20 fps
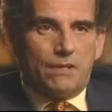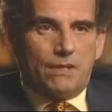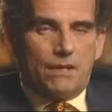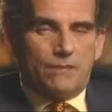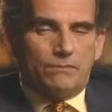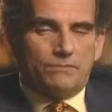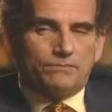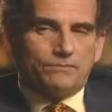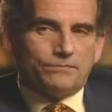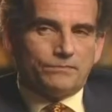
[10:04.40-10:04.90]

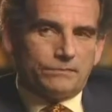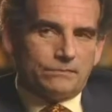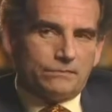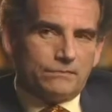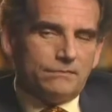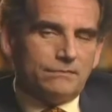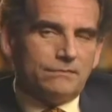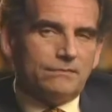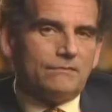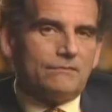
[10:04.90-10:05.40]
up,
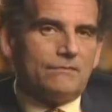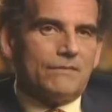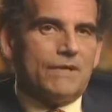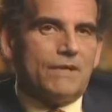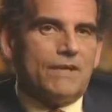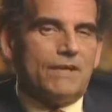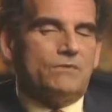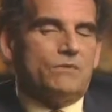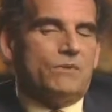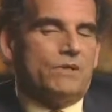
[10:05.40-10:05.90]

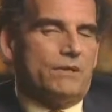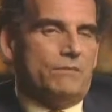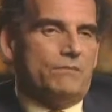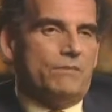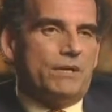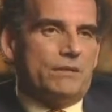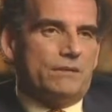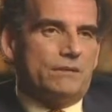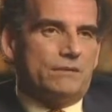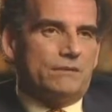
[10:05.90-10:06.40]
that's one of the
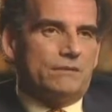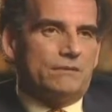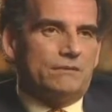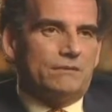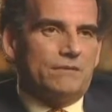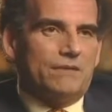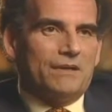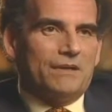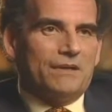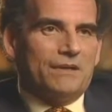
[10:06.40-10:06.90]
myths
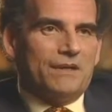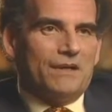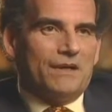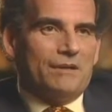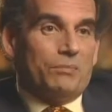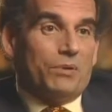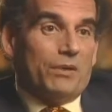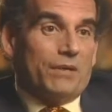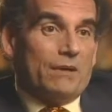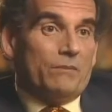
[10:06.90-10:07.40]

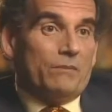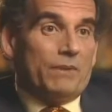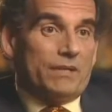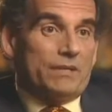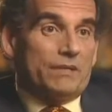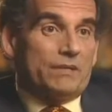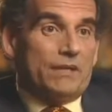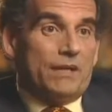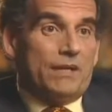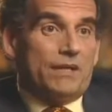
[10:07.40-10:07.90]
put out by the
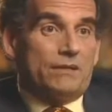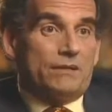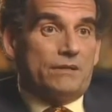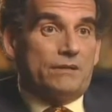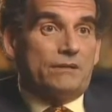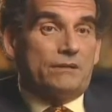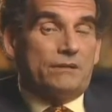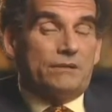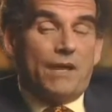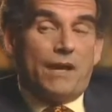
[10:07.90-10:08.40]

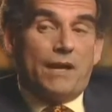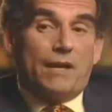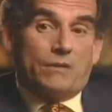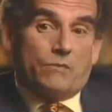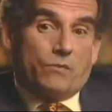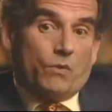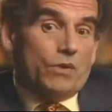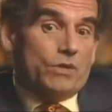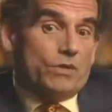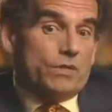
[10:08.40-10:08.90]
scientists, and it
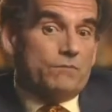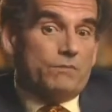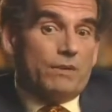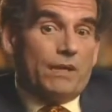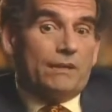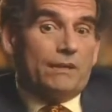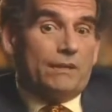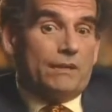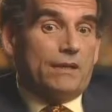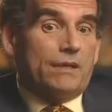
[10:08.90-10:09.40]
works
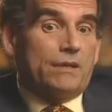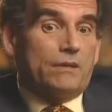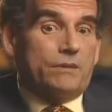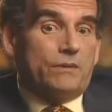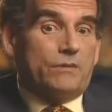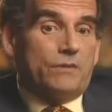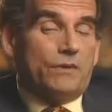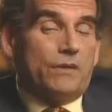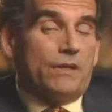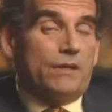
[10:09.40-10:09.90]
splendidly so
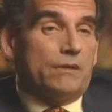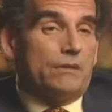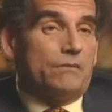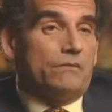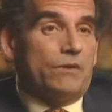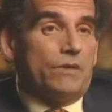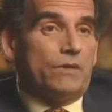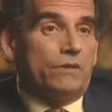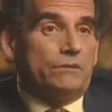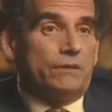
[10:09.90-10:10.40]
that they can
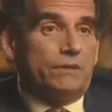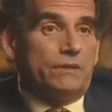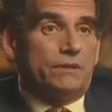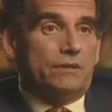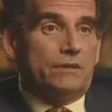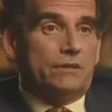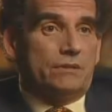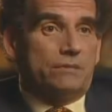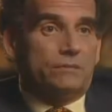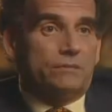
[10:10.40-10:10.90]
avoid
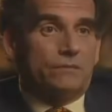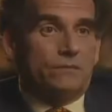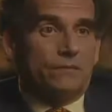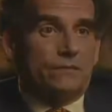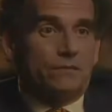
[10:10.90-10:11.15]
criticism.